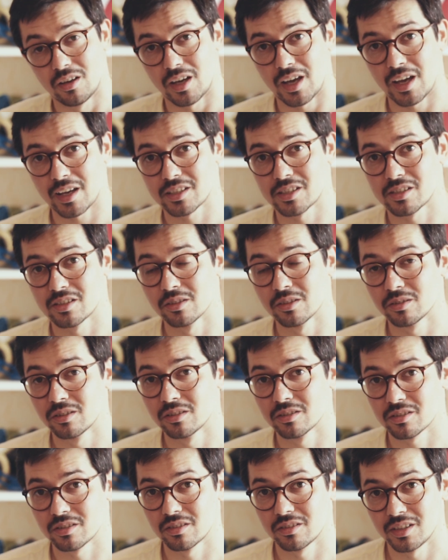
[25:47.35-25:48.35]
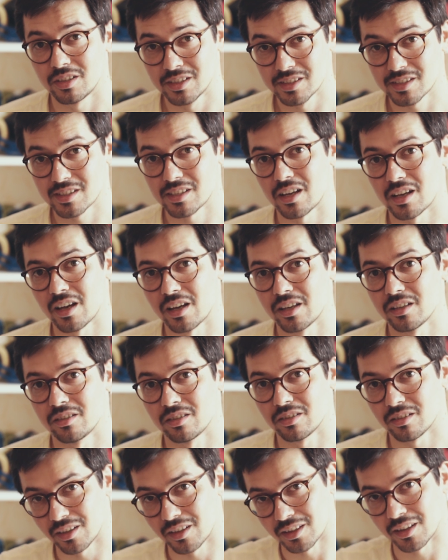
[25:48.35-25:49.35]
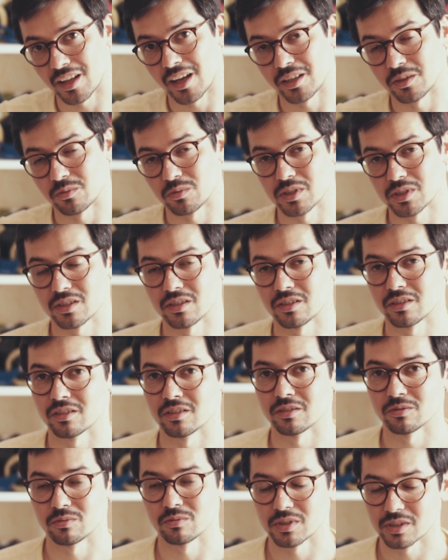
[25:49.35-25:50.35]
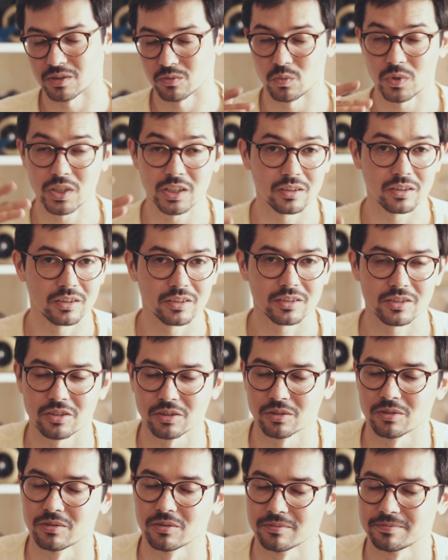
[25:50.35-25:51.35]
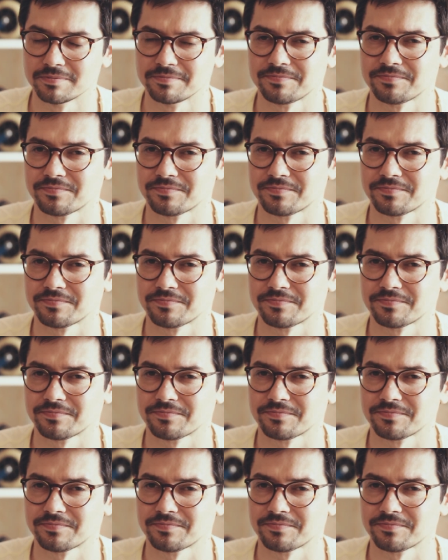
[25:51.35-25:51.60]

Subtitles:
axles inside aligned with the wheel. So